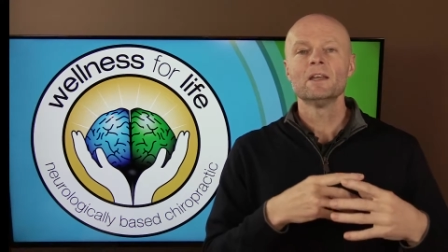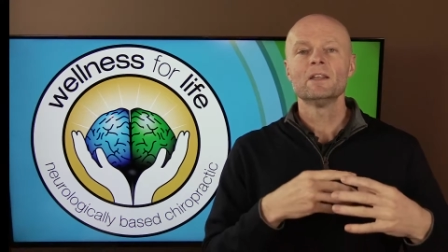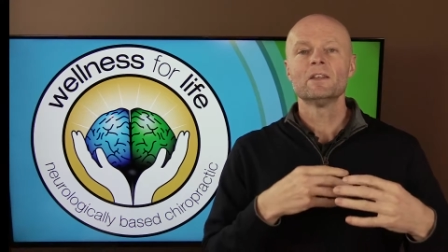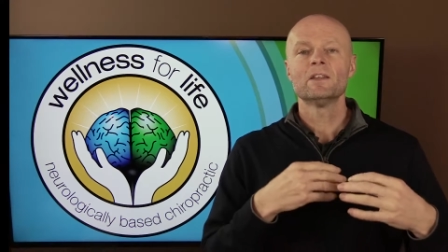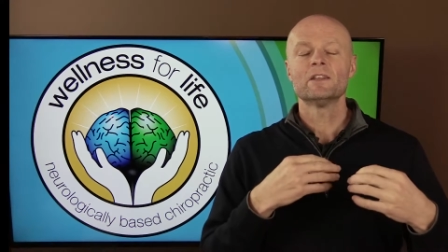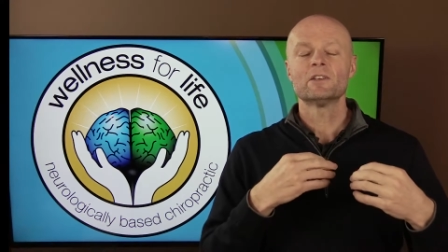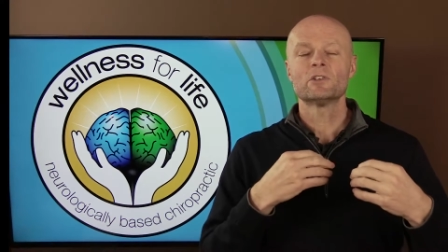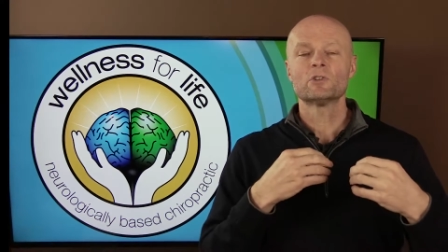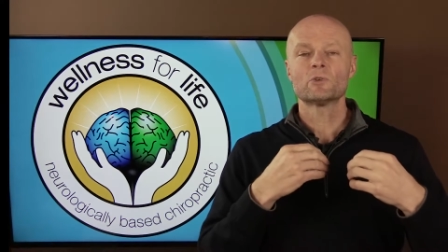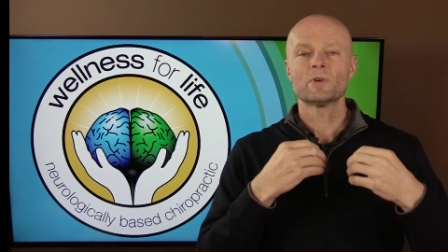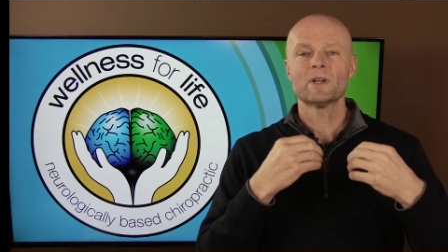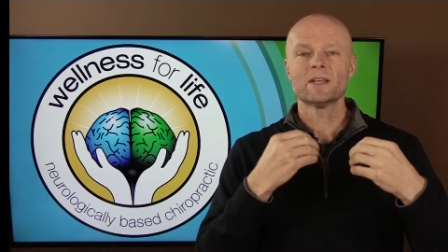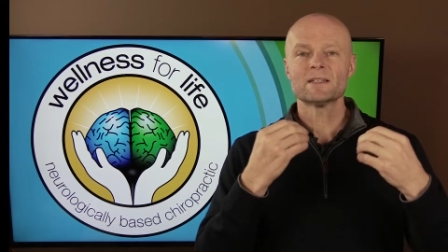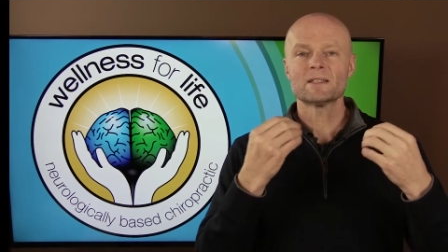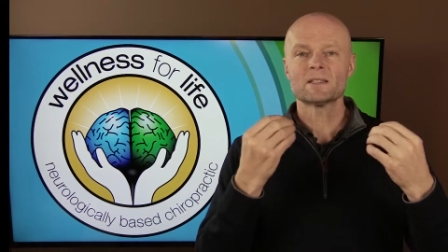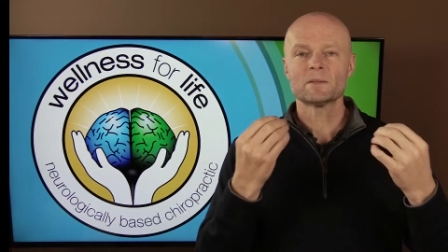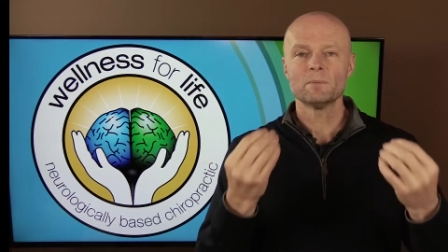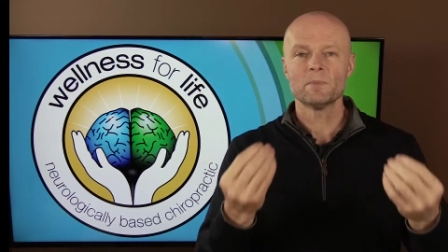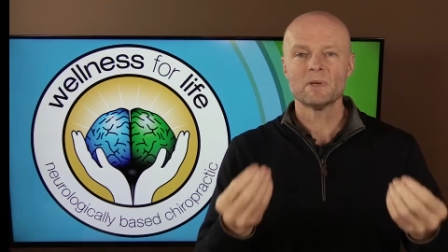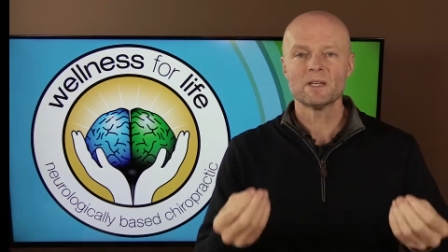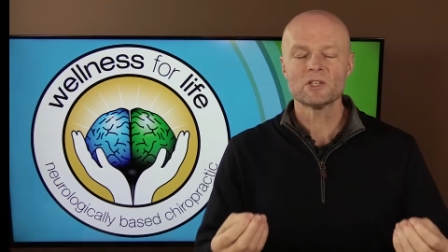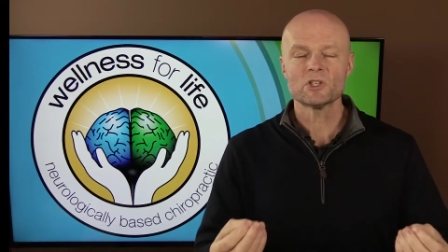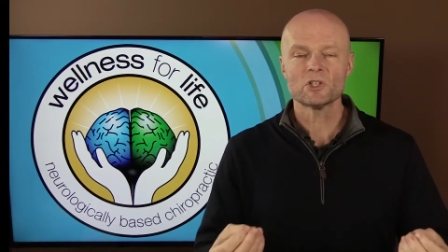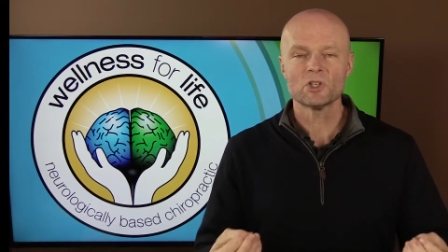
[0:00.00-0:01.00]
the
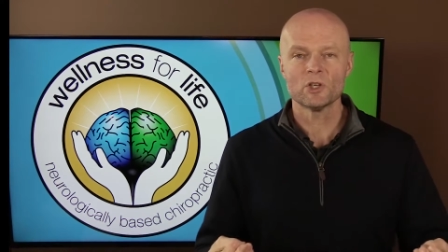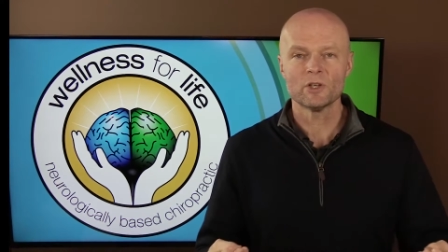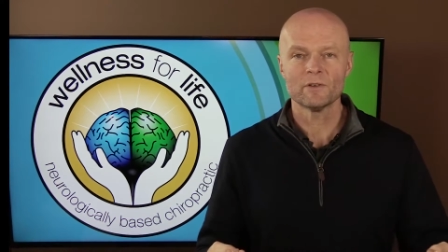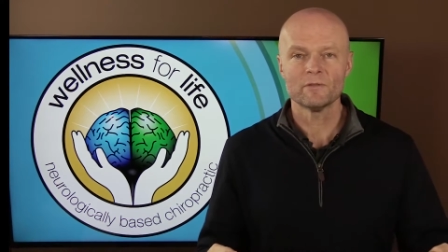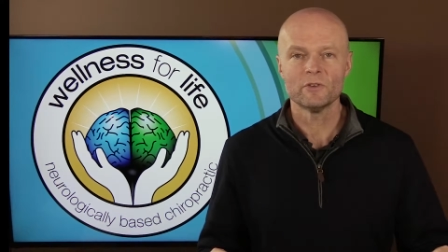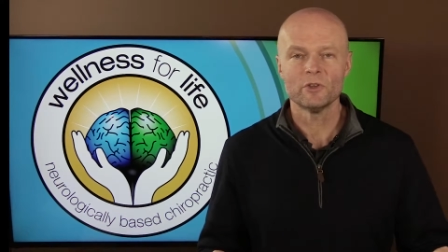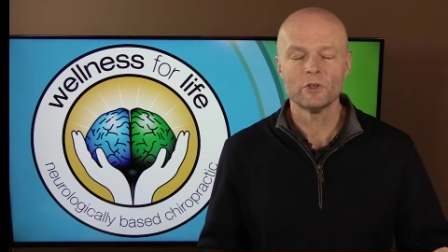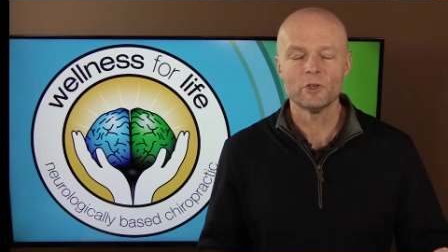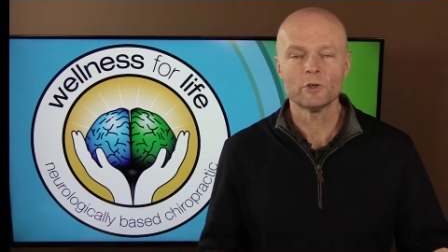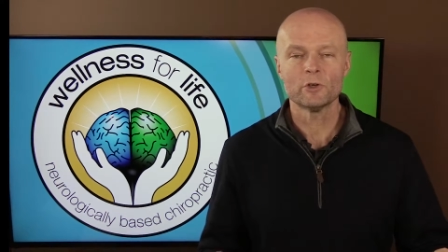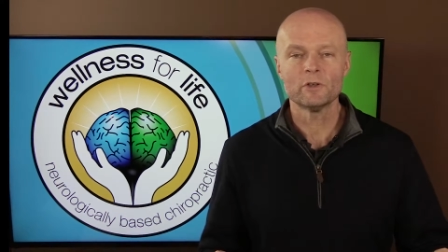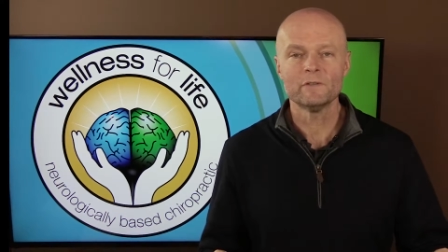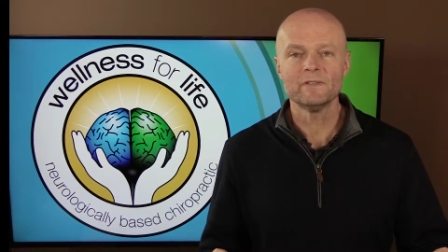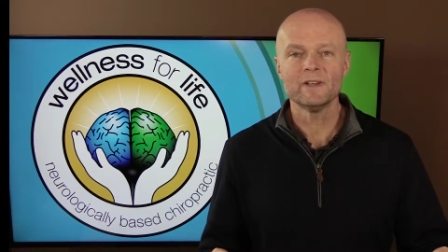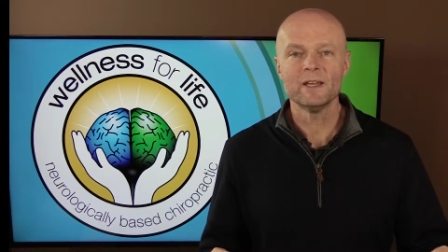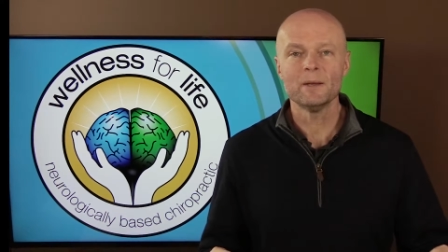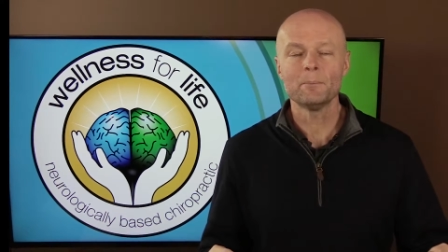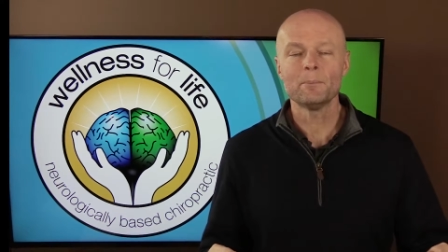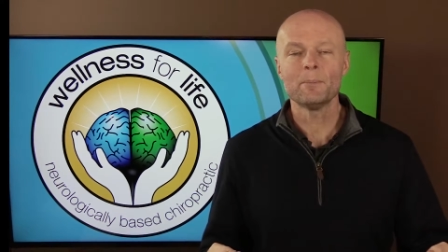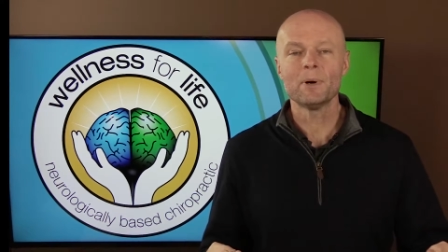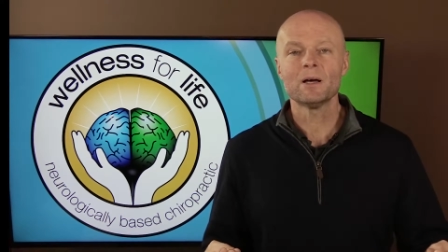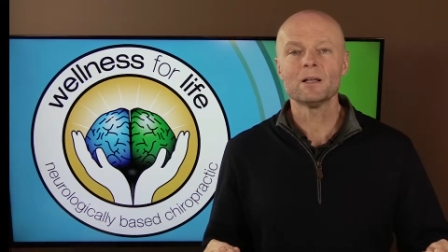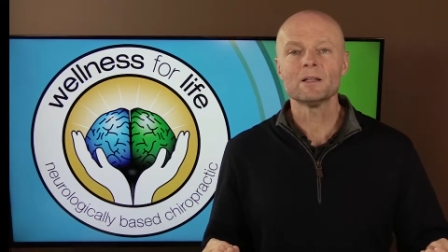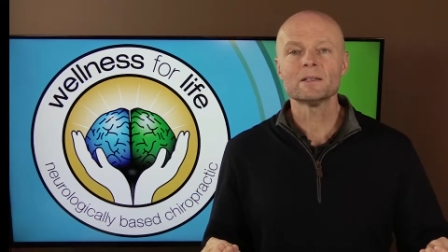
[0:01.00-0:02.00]
transmission of nerve
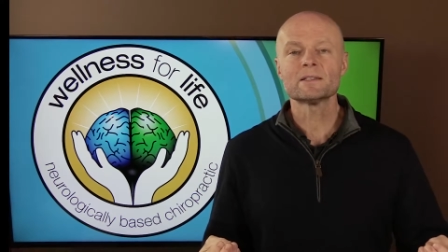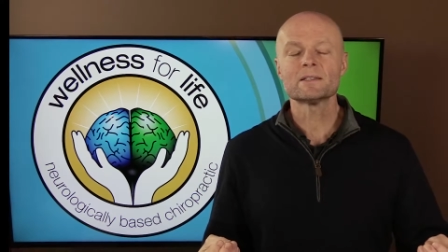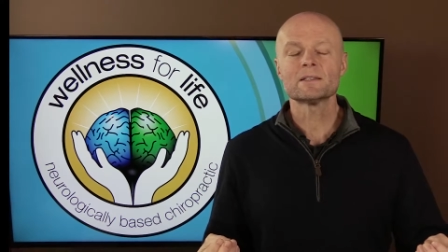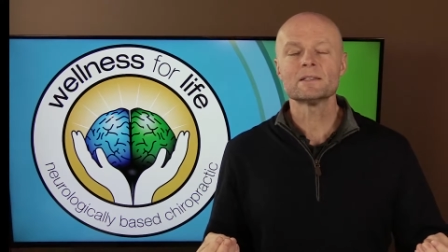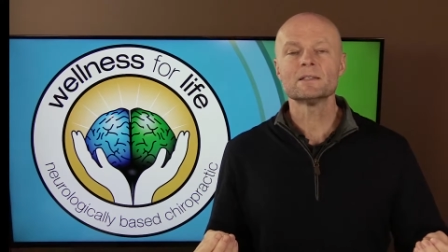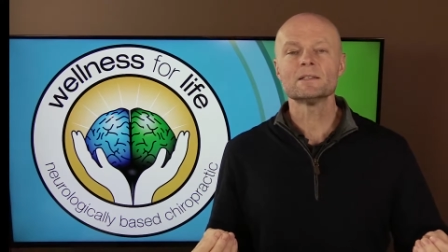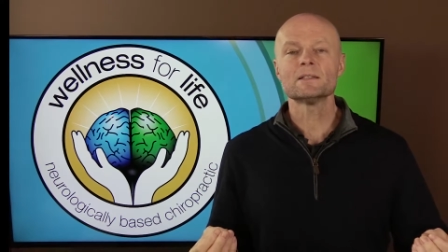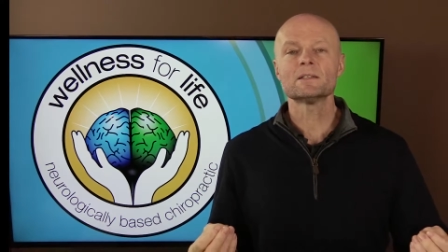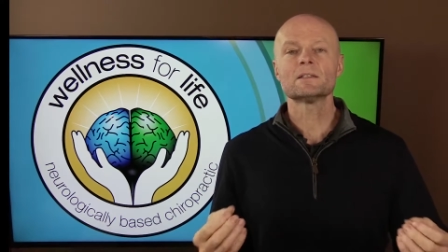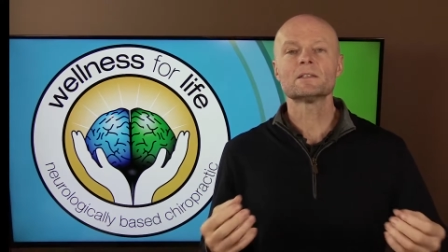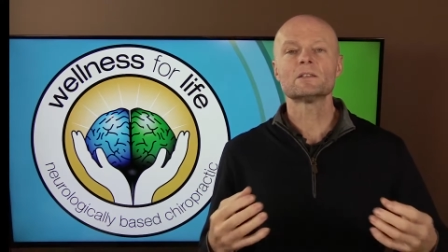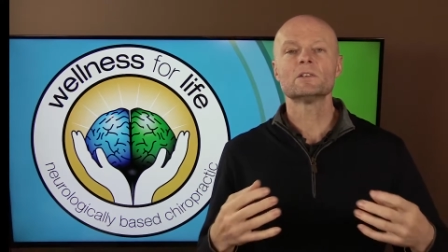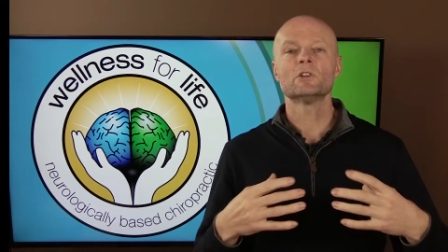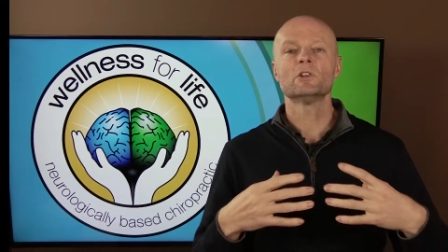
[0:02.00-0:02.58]
impulses,